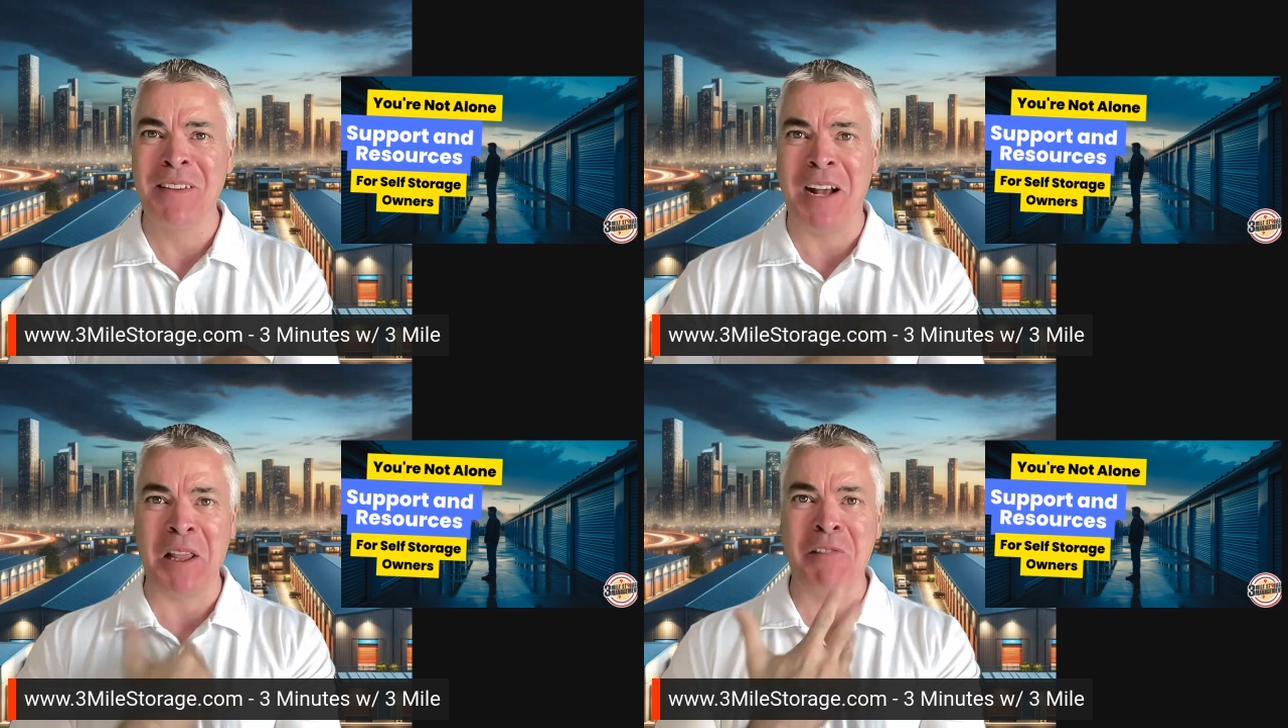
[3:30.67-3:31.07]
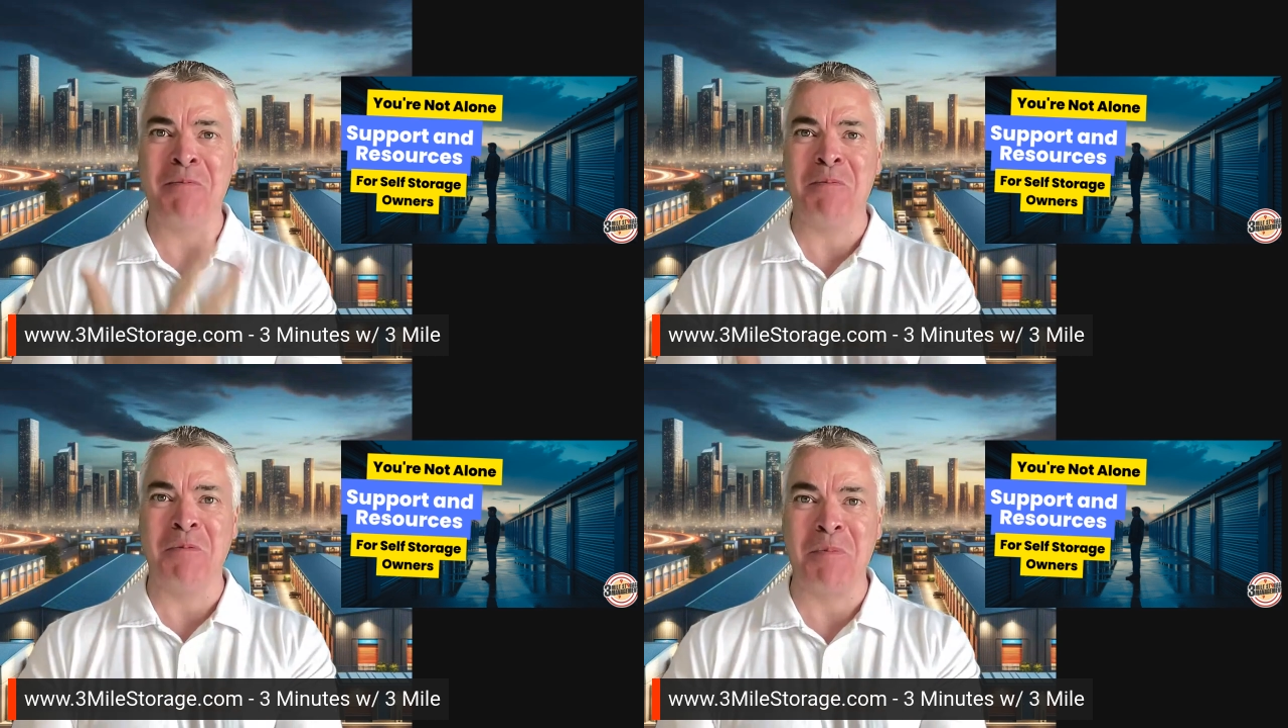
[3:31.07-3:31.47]
I
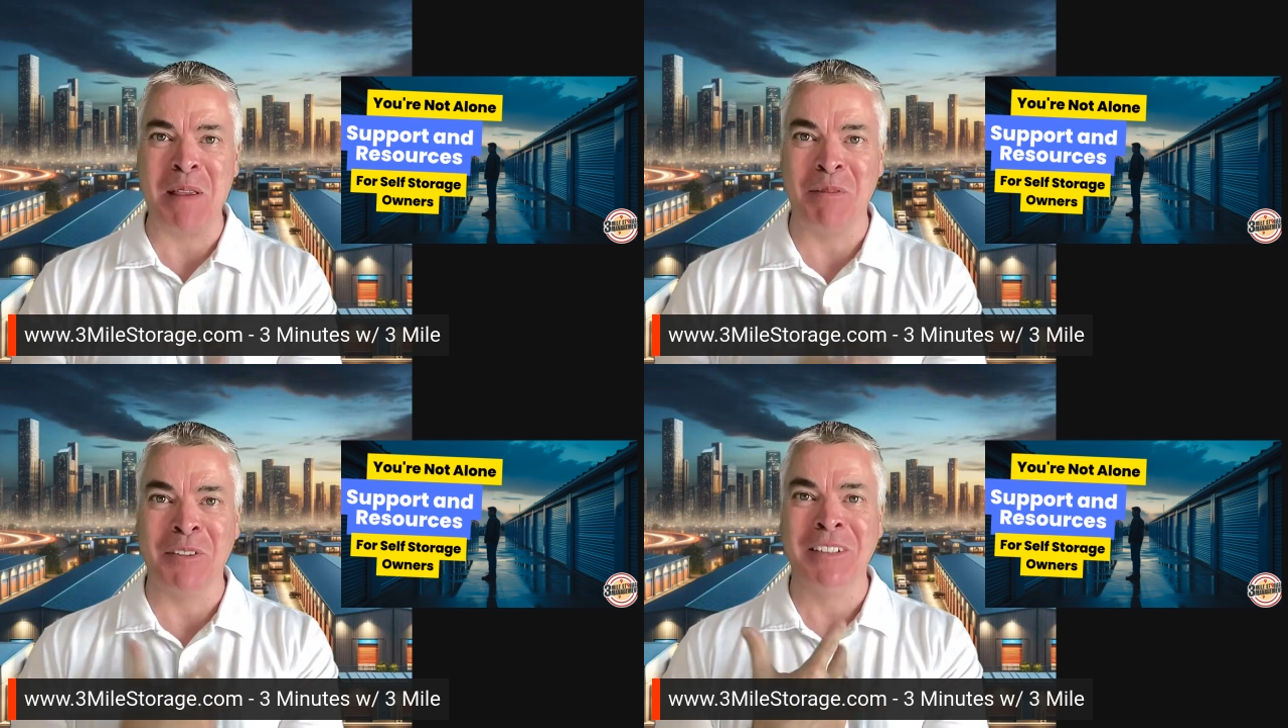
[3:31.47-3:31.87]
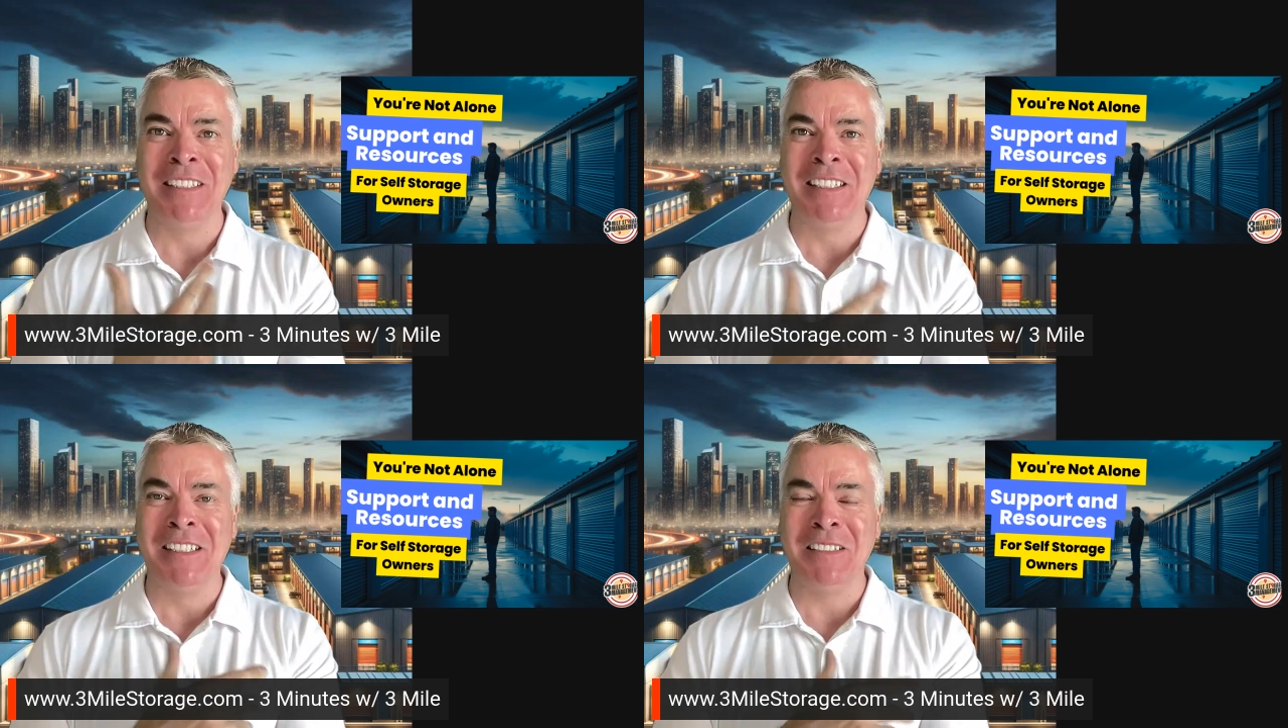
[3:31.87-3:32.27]
love when people
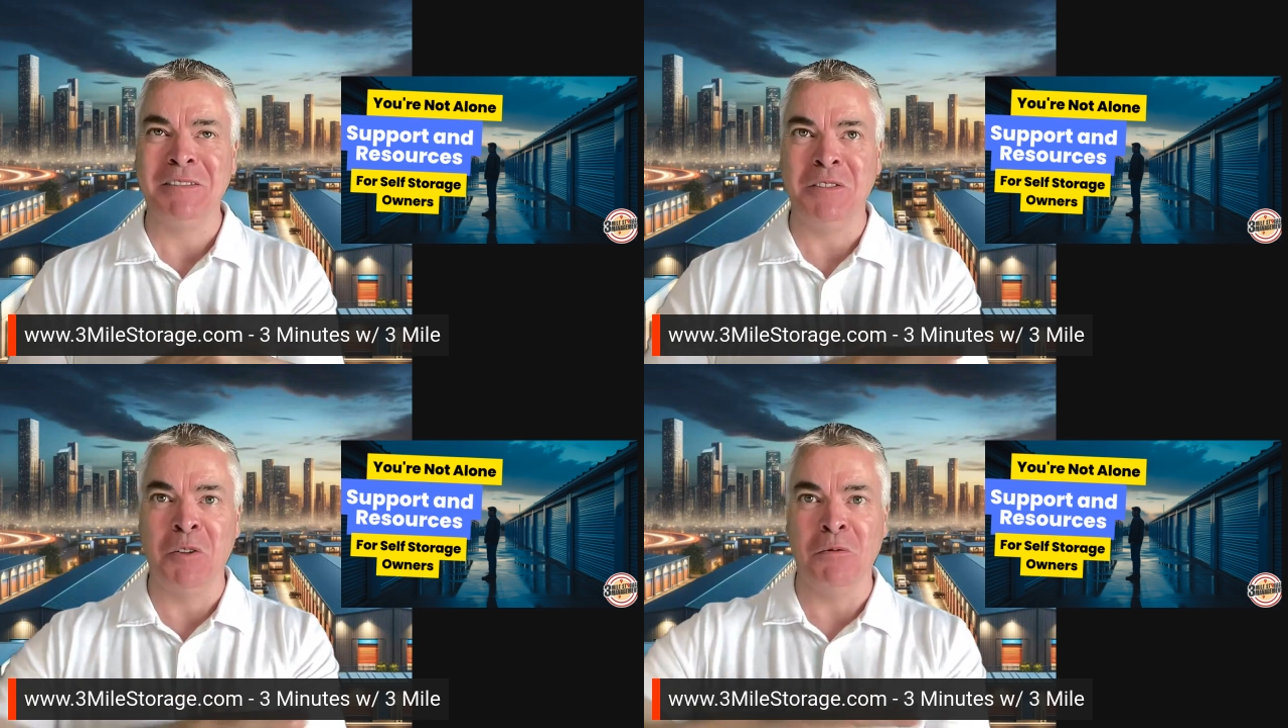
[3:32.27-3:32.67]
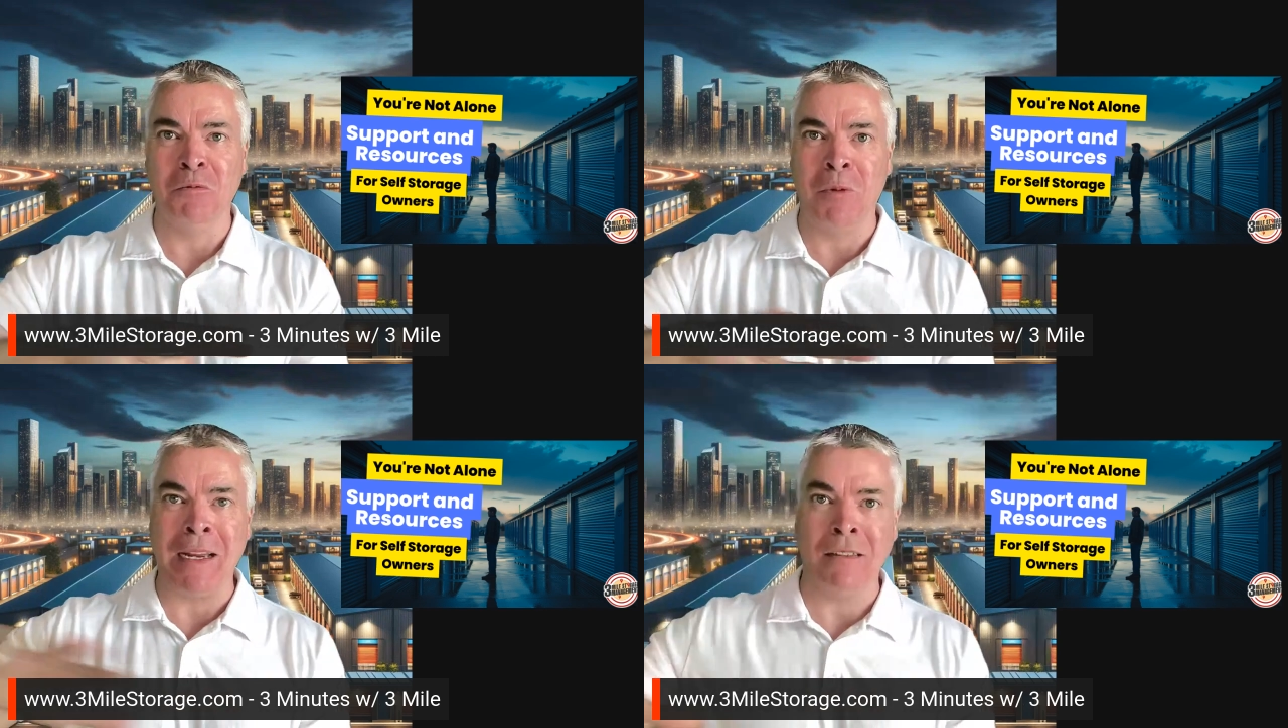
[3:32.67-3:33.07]
don't
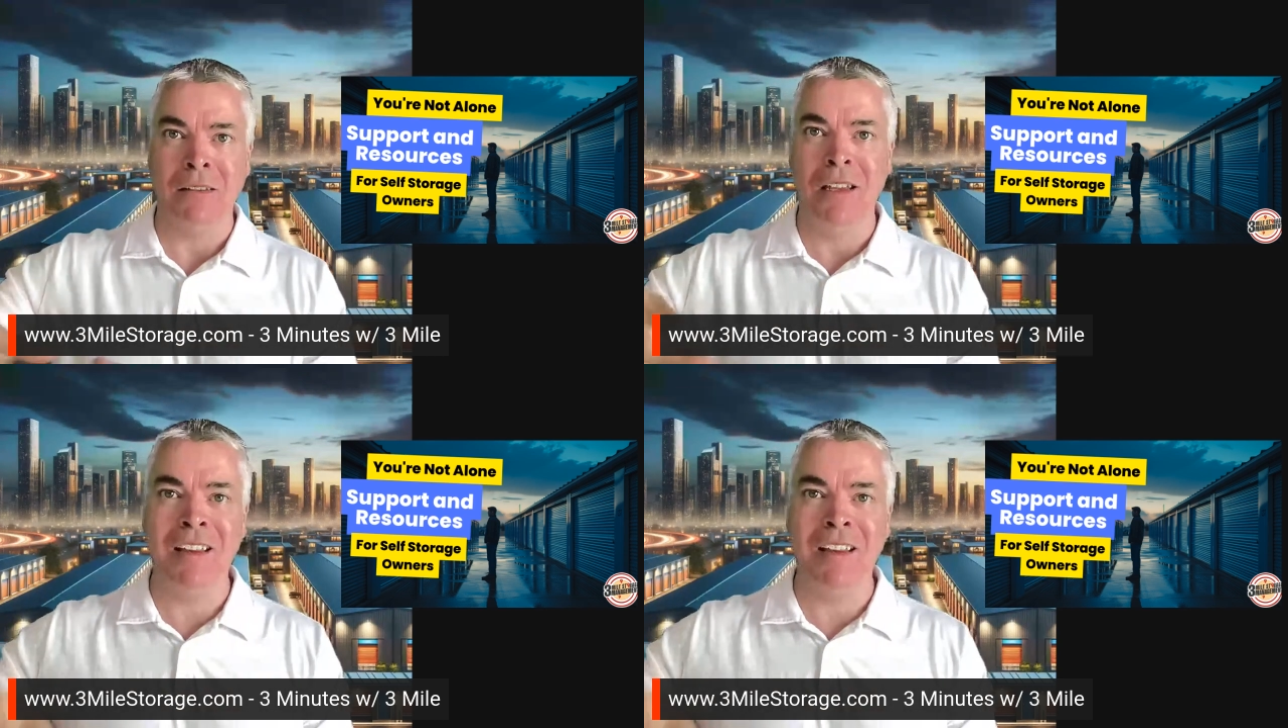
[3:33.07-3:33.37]
wait